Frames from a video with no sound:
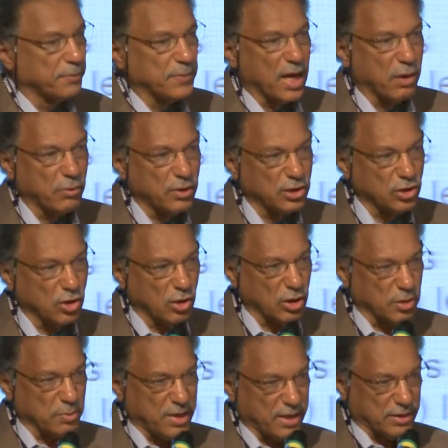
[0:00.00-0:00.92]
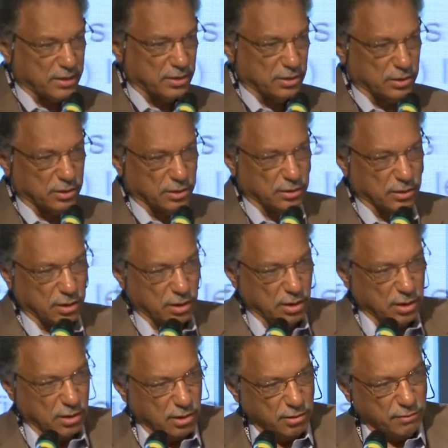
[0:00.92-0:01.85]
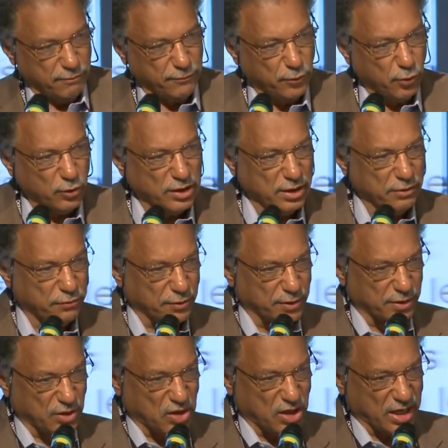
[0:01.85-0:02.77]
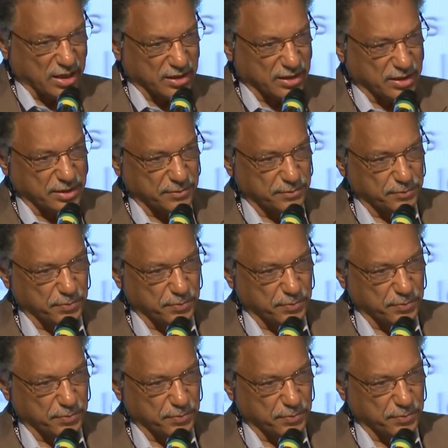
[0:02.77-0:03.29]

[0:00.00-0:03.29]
I will talk about 4 different things.